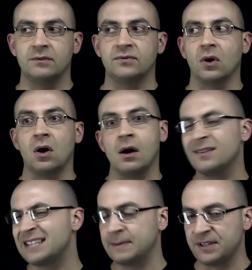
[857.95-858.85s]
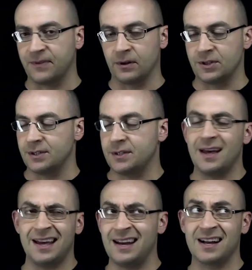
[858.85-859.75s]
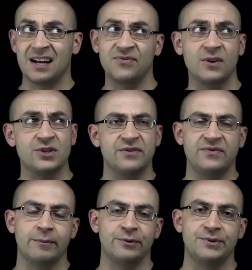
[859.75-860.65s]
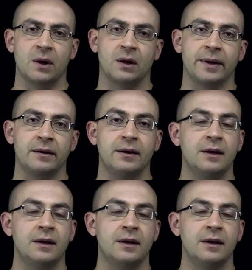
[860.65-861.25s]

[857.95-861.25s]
for all types of functions, any kind of function family we talk about.